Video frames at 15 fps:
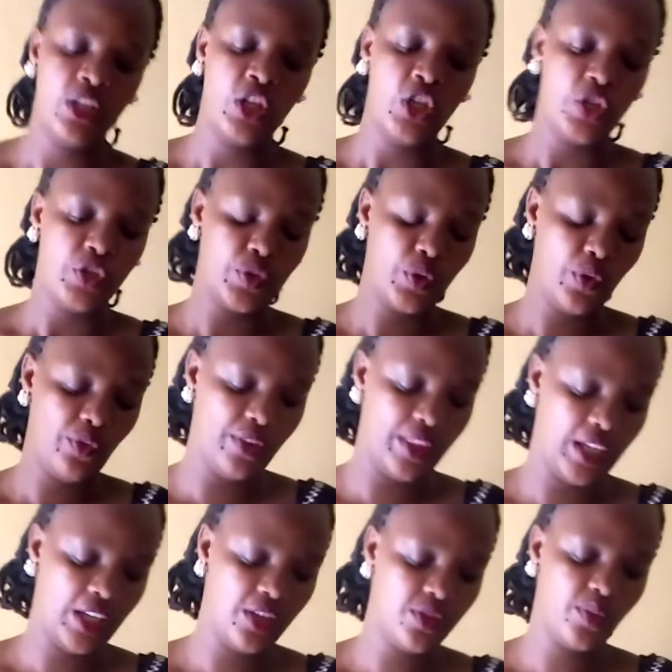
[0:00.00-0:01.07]
So for the
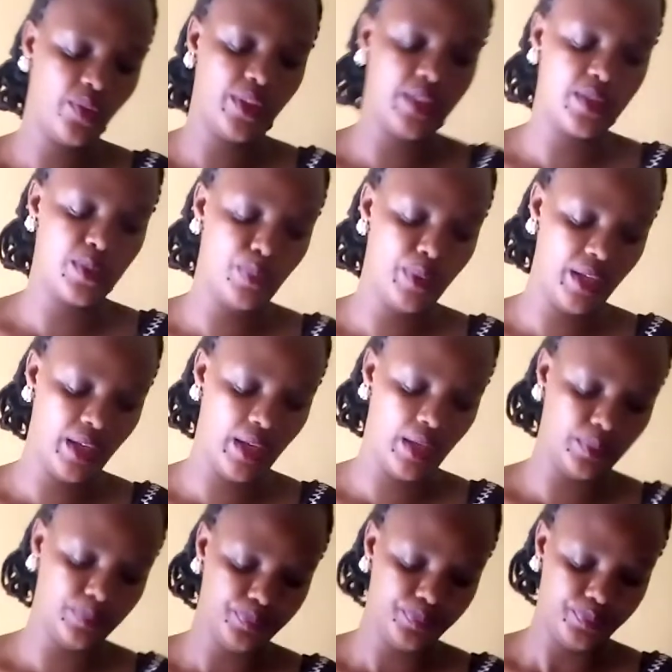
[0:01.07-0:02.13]
case of the speaker,
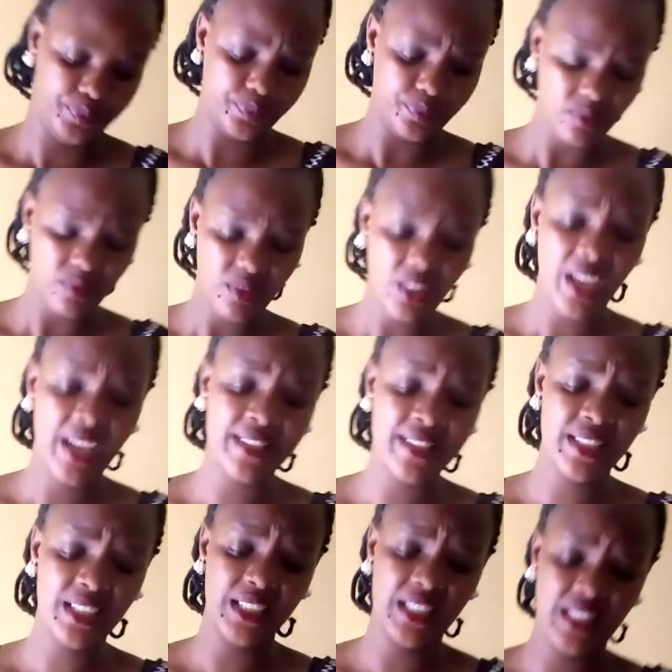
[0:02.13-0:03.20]
I
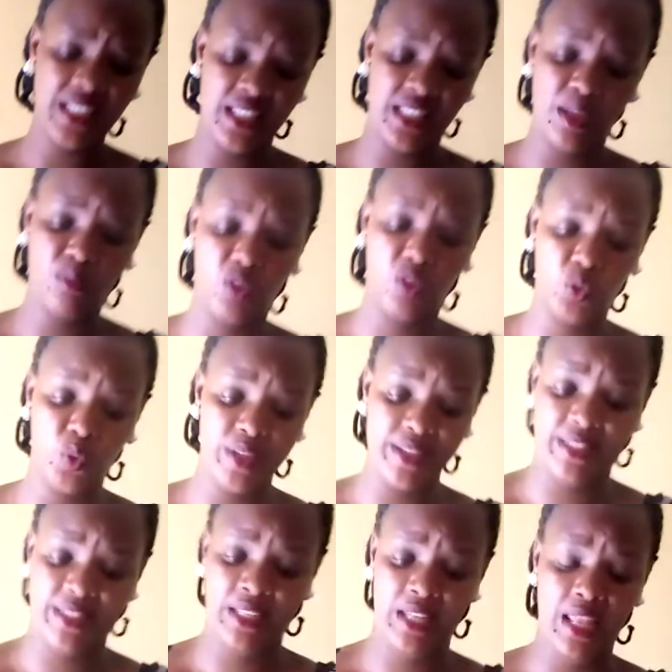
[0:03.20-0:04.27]
think this is someone who is
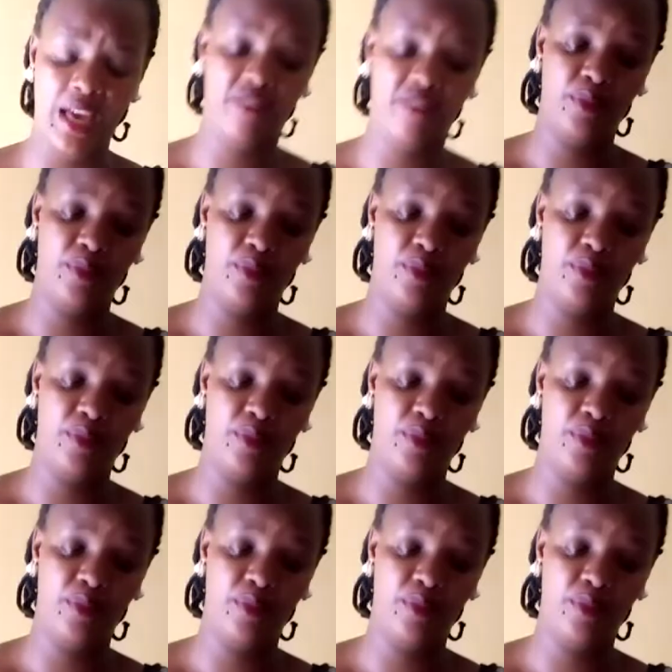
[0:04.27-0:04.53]
in love,